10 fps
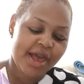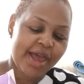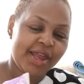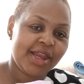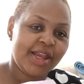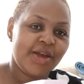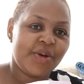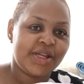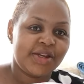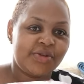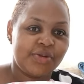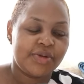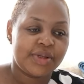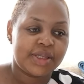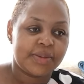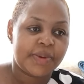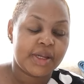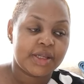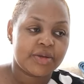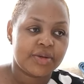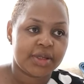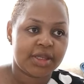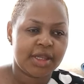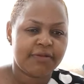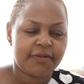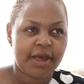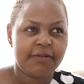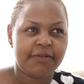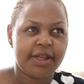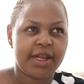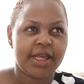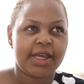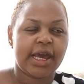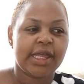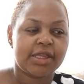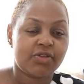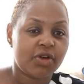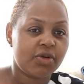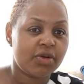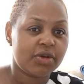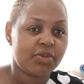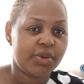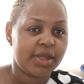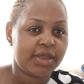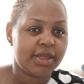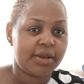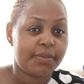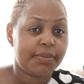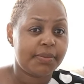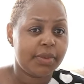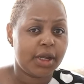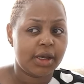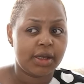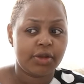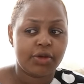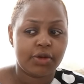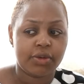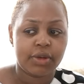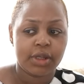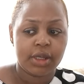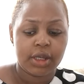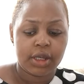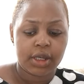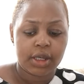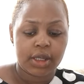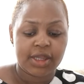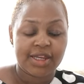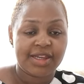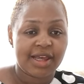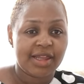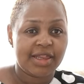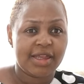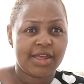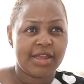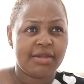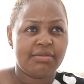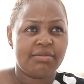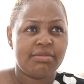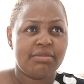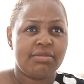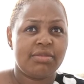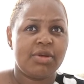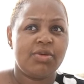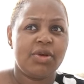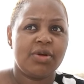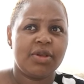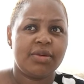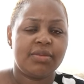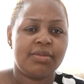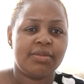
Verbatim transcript: i really wanted to use the pants because i feel like i struggled with the uh you know the the what do you call them